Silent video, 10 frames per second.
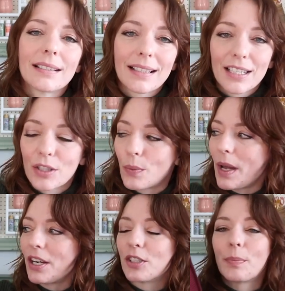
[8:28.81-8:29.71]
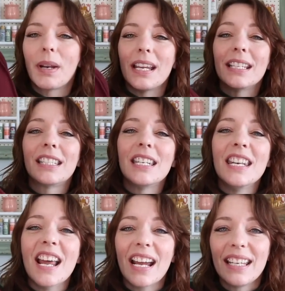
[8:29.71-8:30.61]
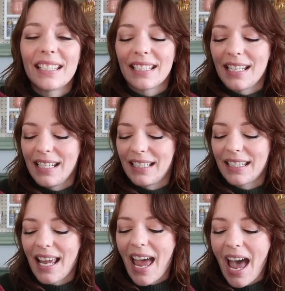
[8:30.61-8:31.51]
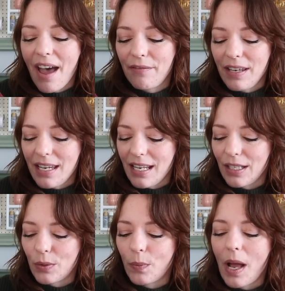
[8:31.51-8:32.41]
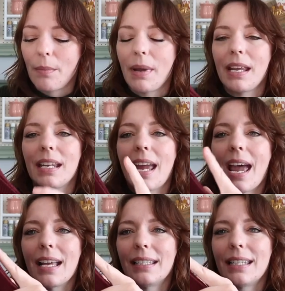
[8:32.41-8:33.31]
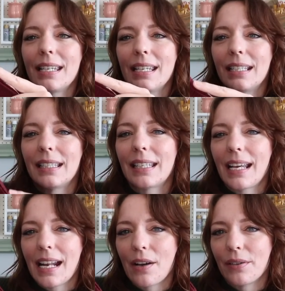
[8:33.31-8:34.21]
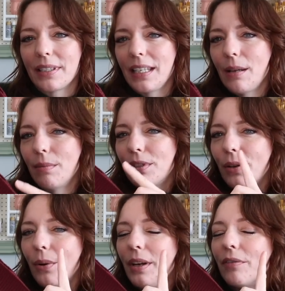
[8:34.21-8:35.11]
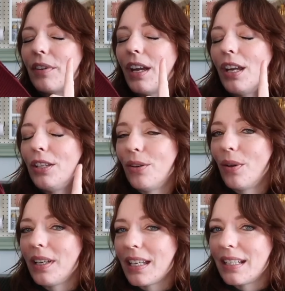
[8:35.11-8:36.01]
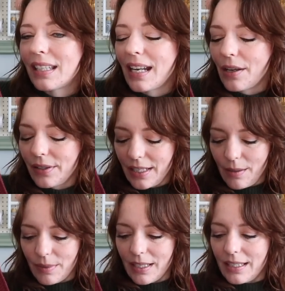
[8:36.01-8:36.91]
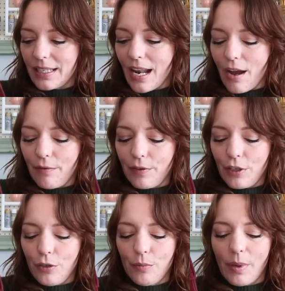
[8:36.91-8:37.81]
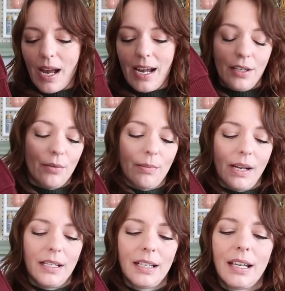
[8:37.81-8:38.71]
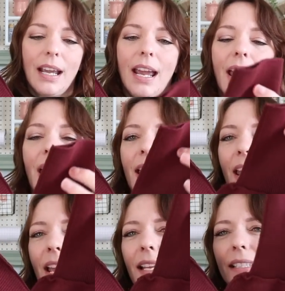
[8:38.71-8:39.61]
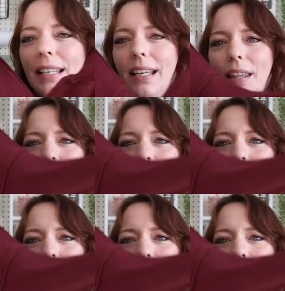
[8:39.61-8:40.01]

sweaters, but it's nice and it's heavy and it's well made. It has the inside out seam, so if you don't like inside out seams, it's not for you, but I don't mind it. And it has like